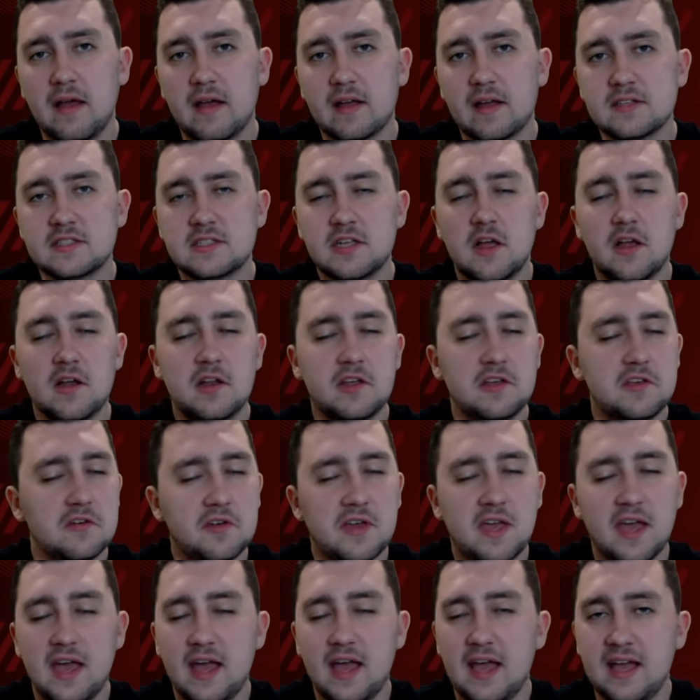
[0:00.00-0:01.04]
Certainly
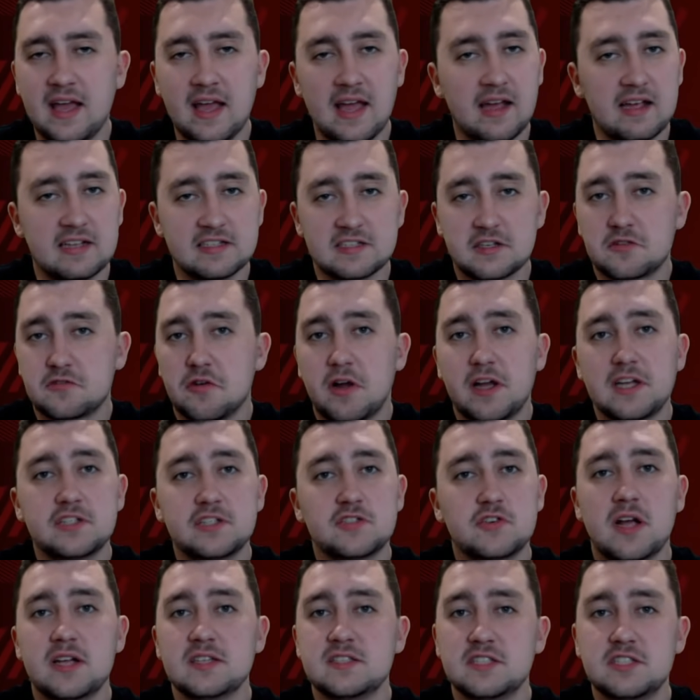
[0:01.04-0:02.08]
it's a great
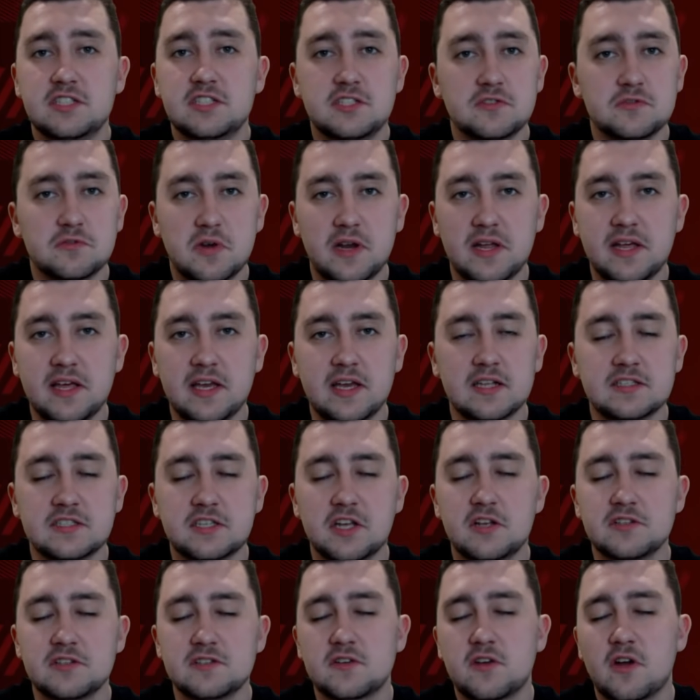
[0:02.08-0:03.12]
transitional league in
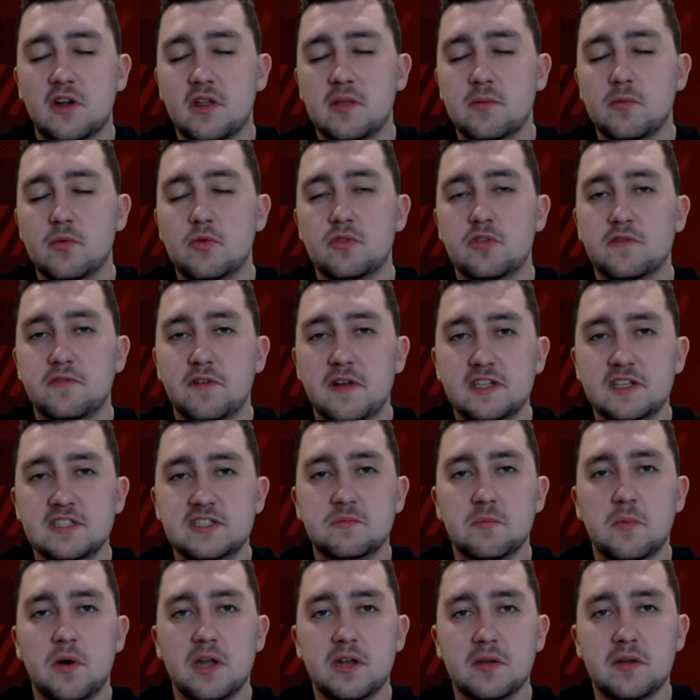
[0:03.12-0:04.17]
terms of kind of the more
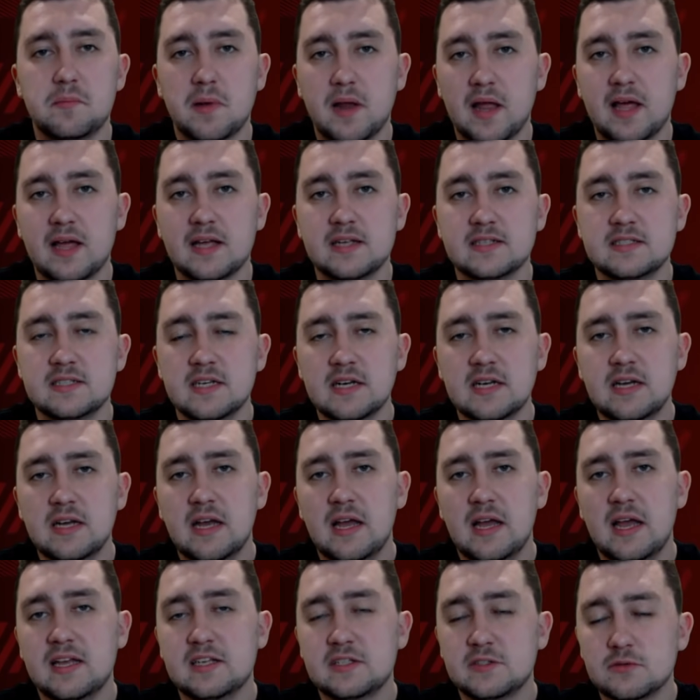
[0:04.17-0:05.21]
defensive-minded players.
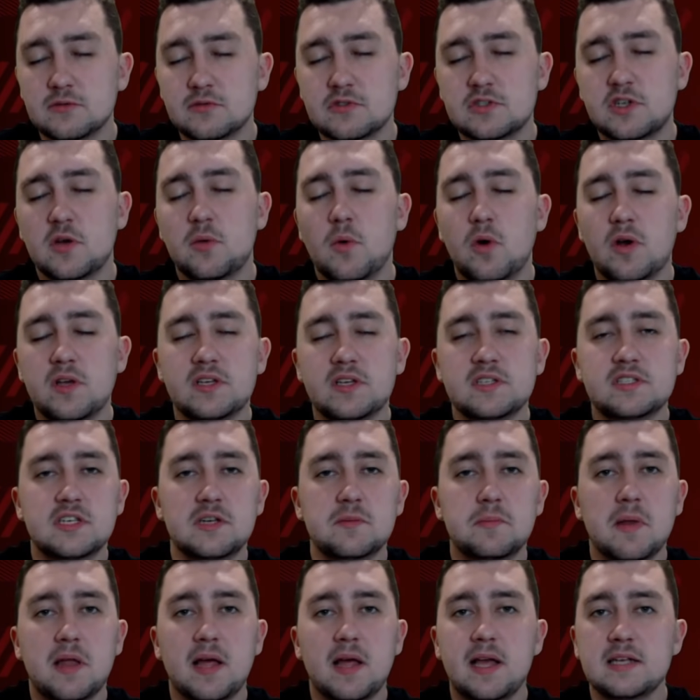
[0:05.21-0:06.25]
It's also why you
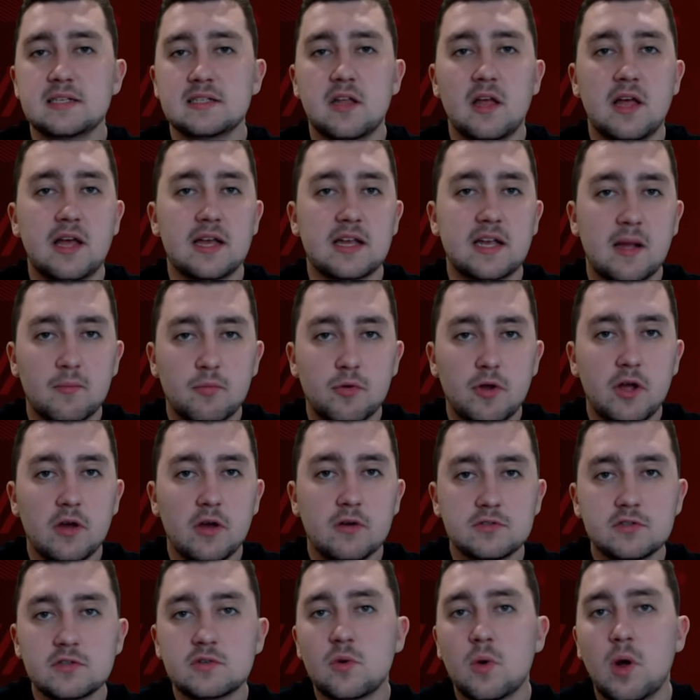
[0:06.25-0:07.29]
see players like
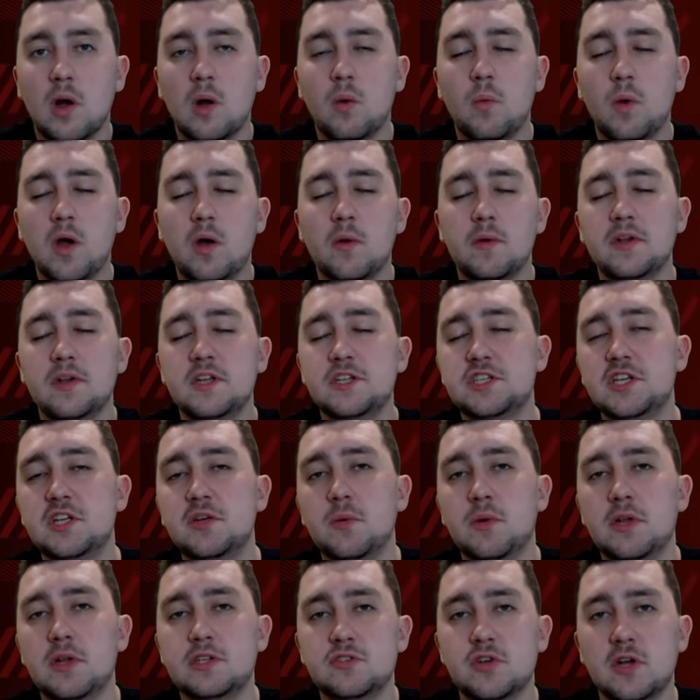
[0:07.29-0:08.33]
Gabriel do quite well initially
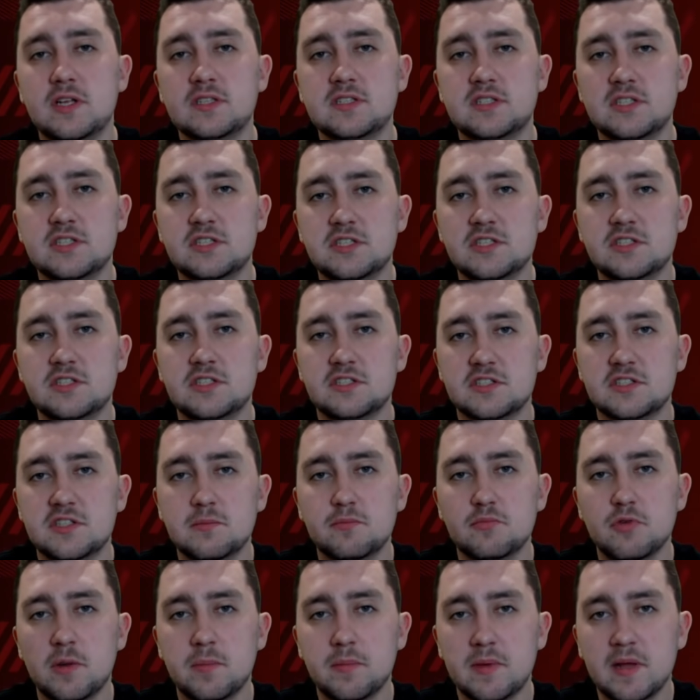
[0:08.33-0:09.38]
when he transitions into the
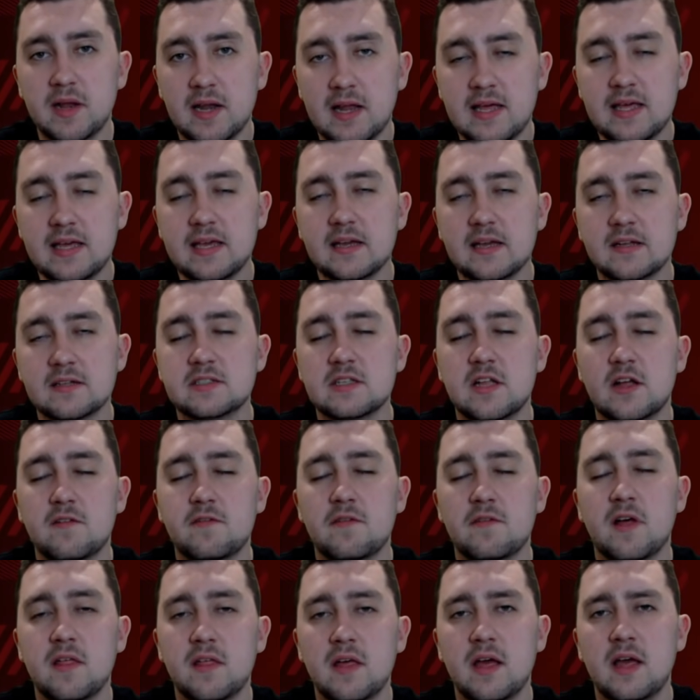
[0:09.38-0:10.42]
Premier League and
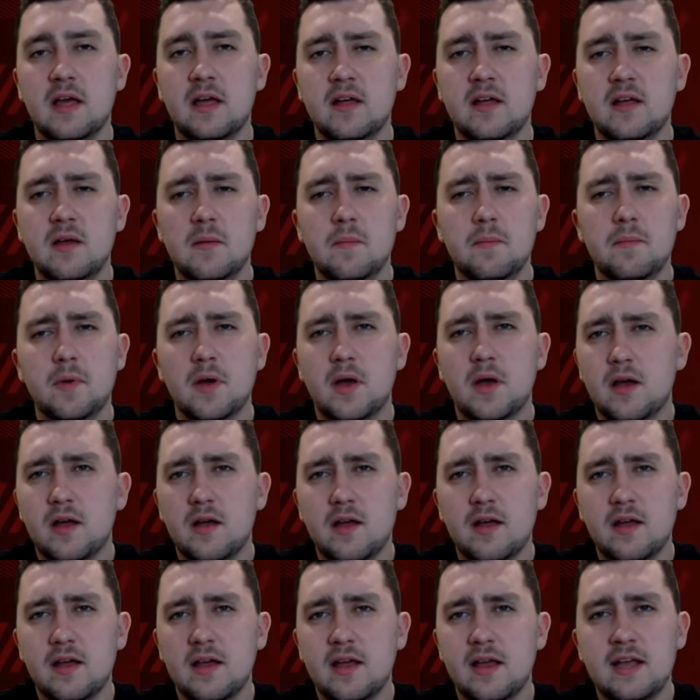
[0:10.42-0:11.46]
stuff like that. But
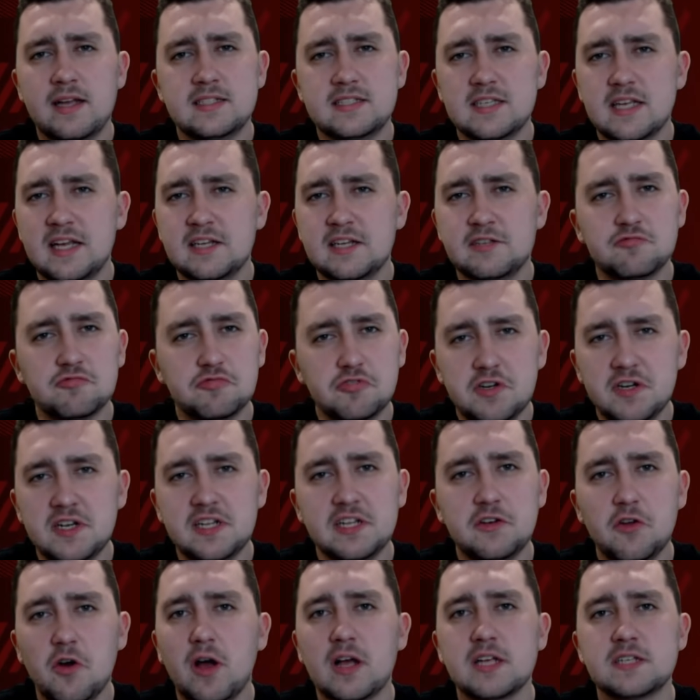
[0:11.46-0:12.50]
it's
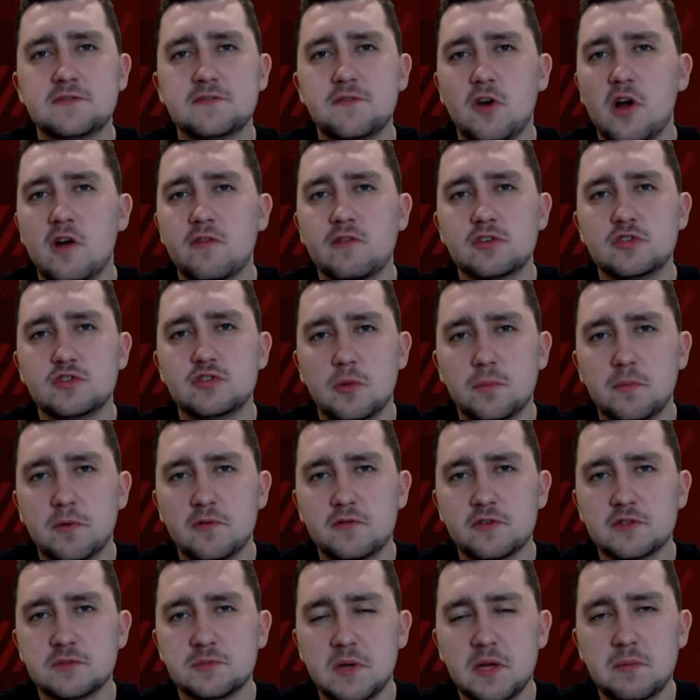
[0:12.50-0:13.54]
really not as far of a
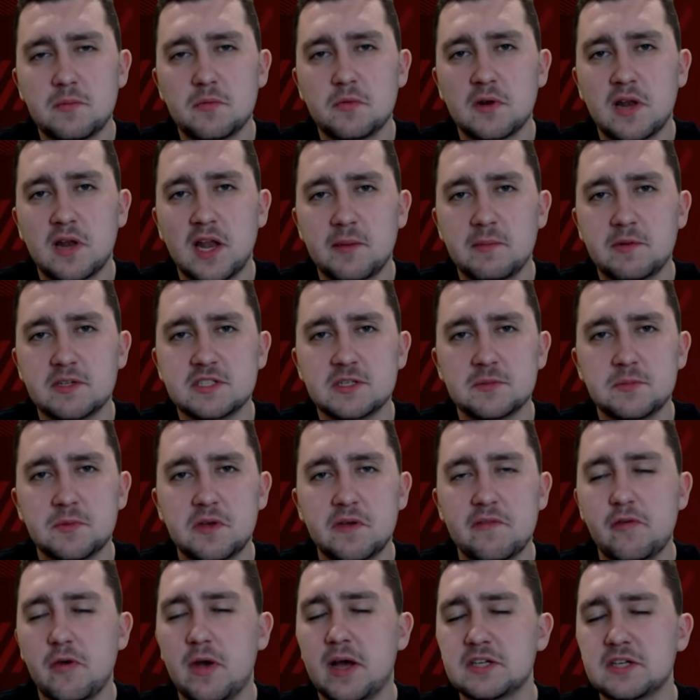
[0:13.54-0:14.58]
drop-off as people claim it to be.
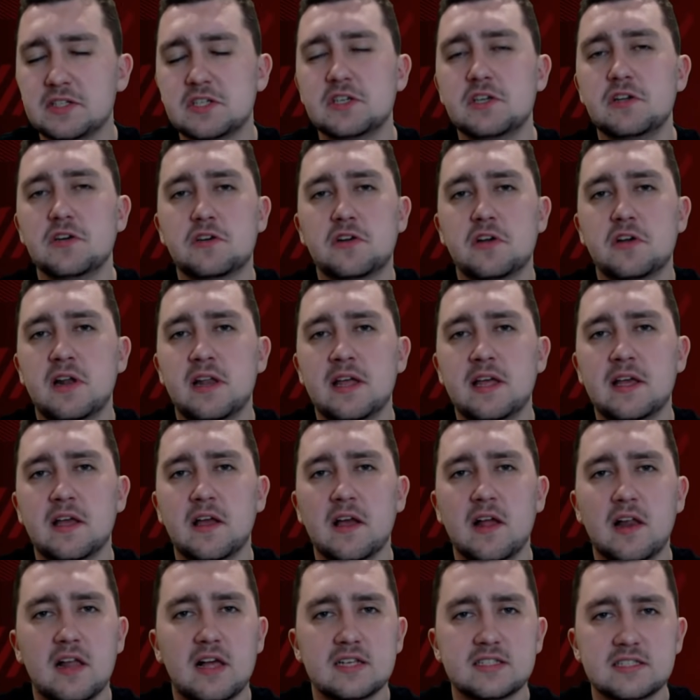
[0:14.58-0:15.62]
If you actually look at
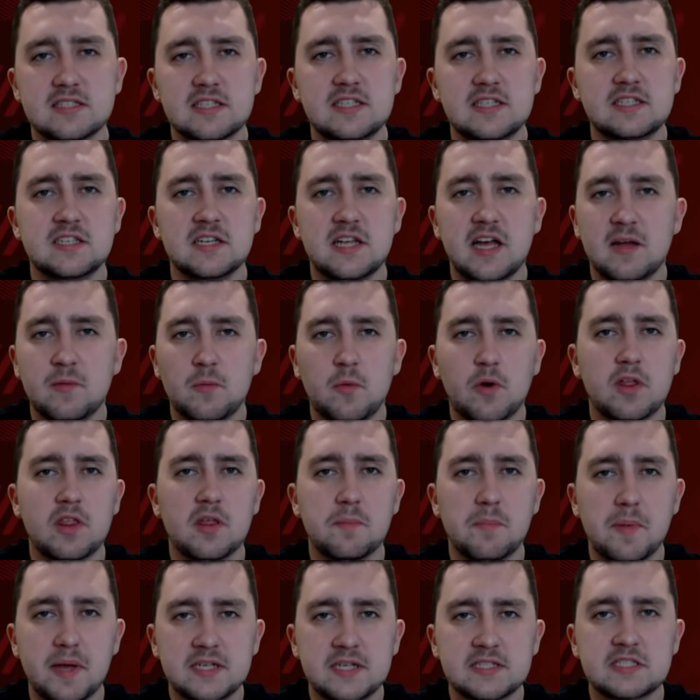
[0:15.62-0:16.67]
Liga last season, it had one of
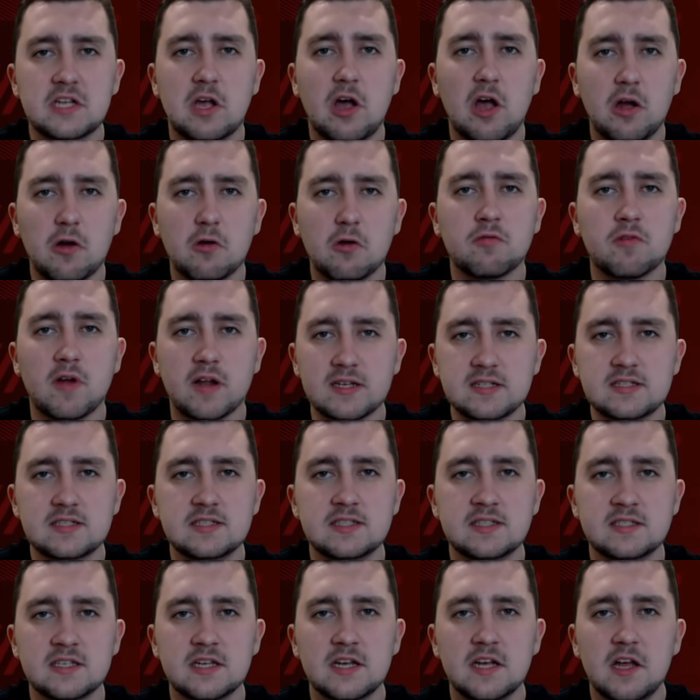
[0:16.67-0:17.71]
the best title
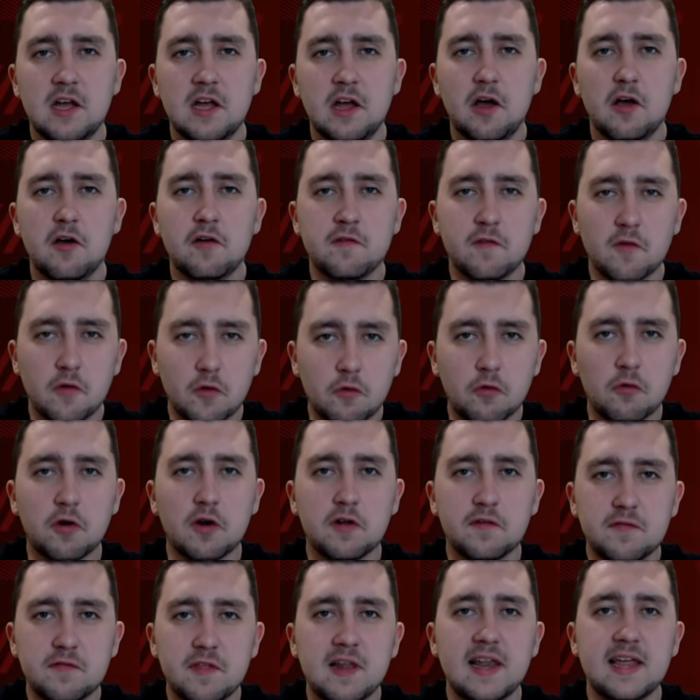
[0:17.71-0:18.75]
races of
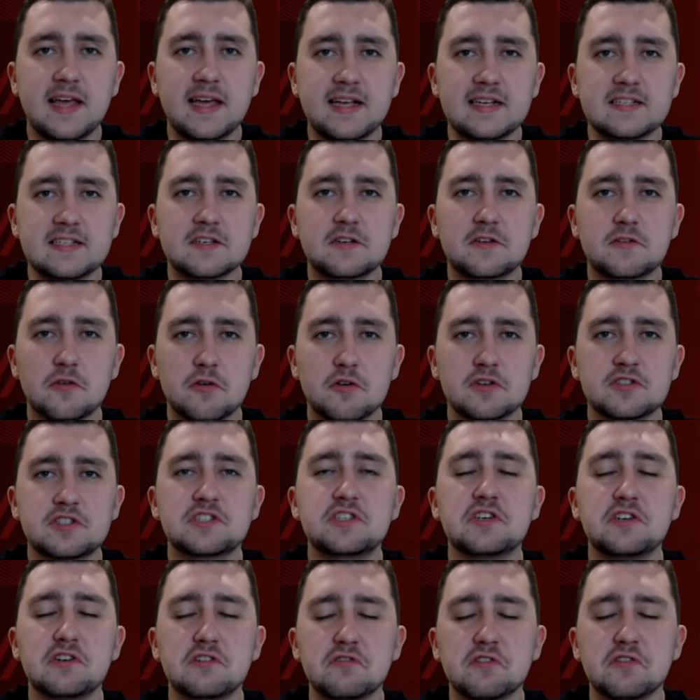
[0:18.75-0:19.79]
all of the leagues across
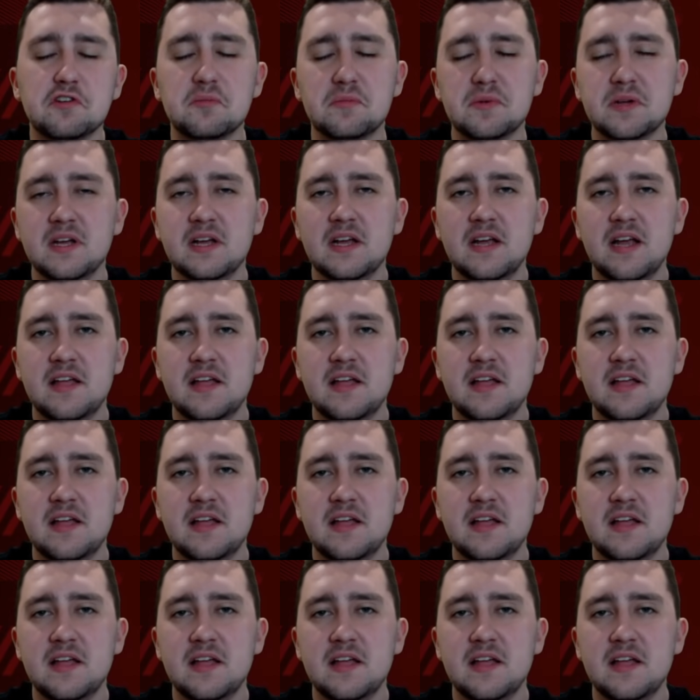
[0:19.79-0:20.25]
Europe.